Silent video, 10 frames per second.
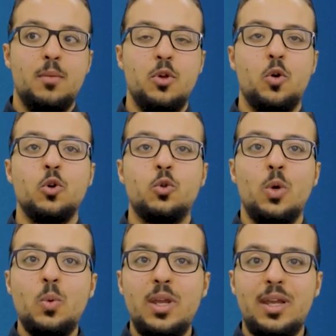because
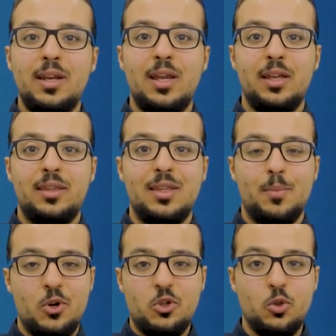when we create
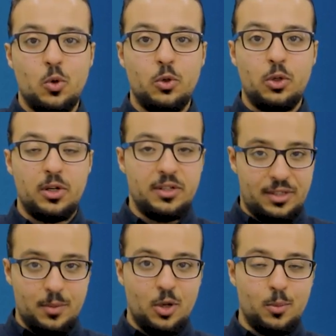the purchase order in
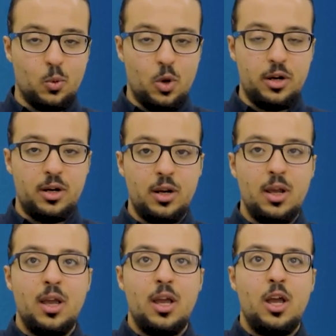step number one,
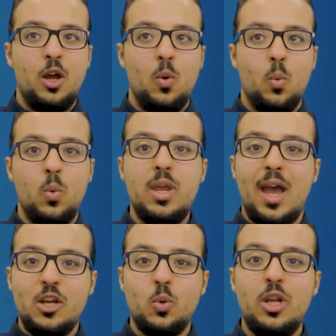we
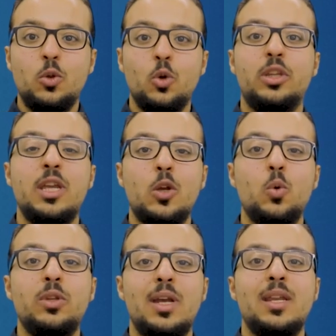actually don't
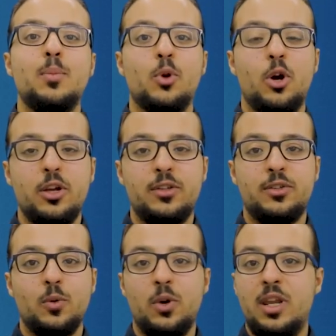include any
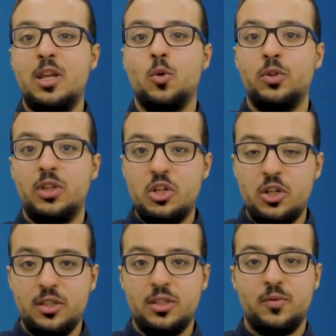price or any
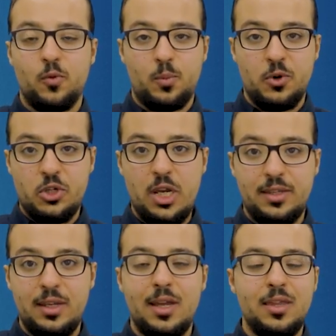conditions for
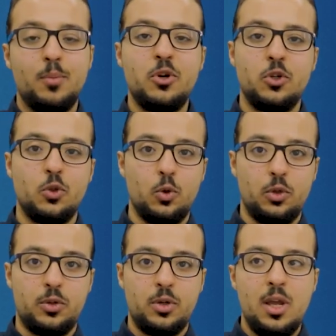purchasing in the purchase
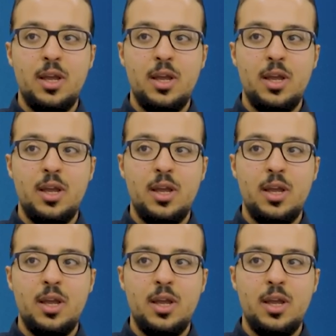order,